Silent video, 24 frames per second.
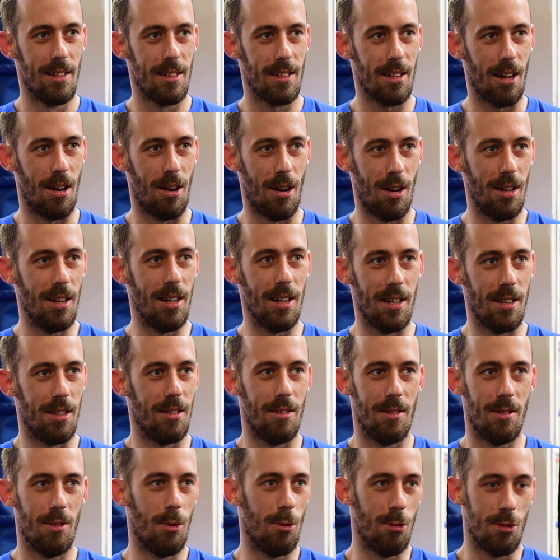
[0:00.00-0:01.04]
So in
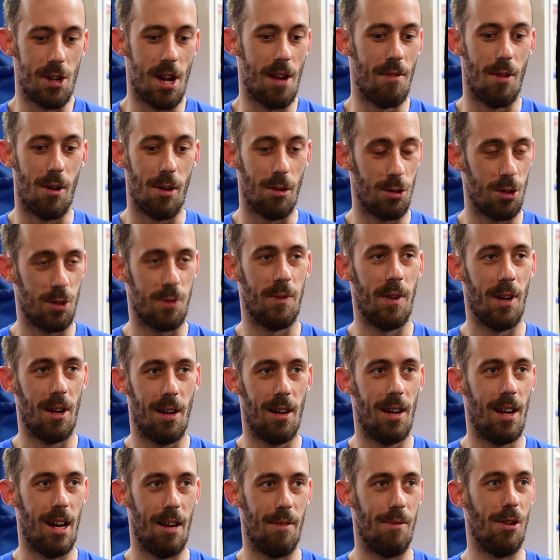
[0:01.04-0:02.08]
all general, I just feel a
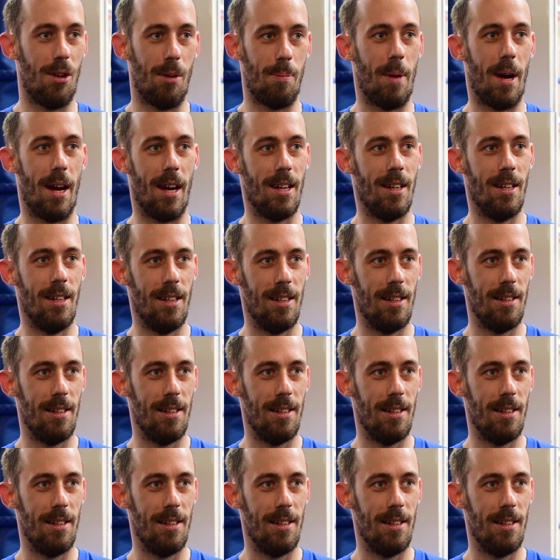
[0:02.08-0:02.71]
hell of a lot better.